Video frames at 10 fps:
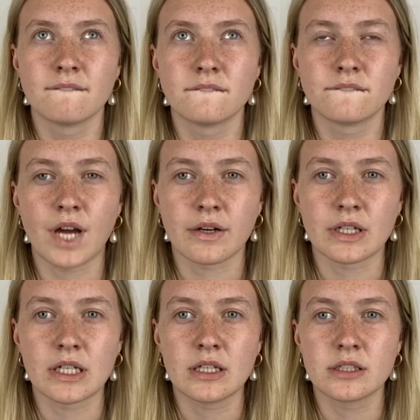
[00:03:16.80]

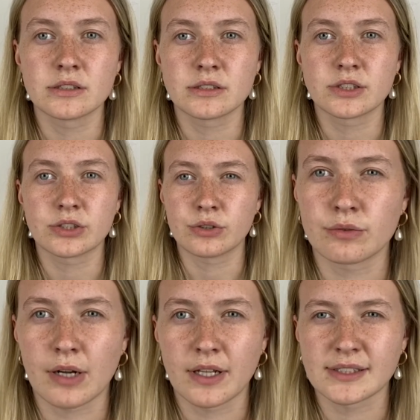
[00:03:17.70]
very soon
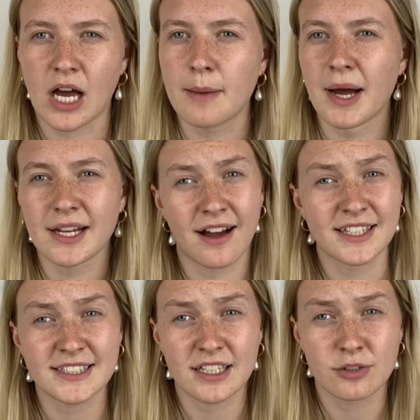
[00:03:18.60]
around that time. I can't
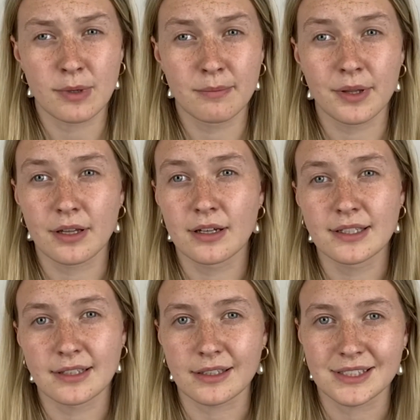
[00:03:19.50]
exactly remember the
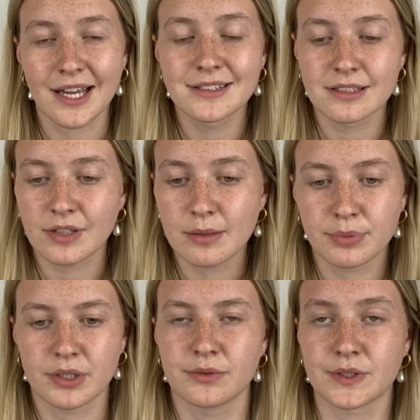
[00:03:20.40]
exact dates of it,
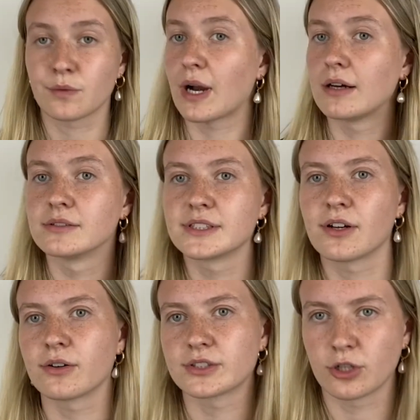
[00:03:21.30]
but it was around
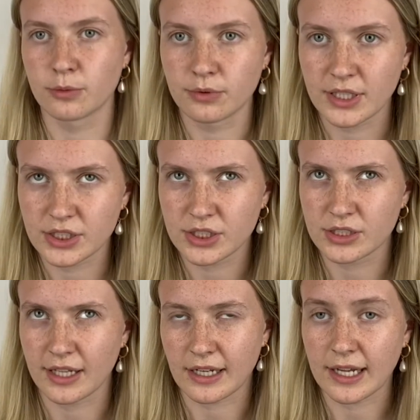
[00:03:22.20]

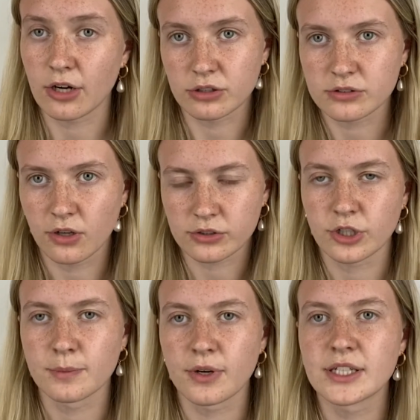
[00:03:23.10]
October-ish, like late
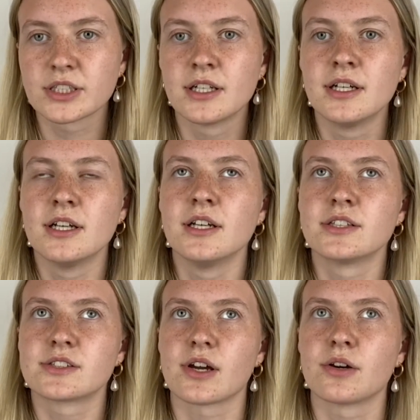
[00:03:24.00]
October-ish.
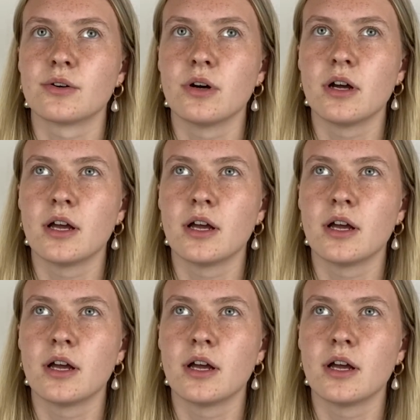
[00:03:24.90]
So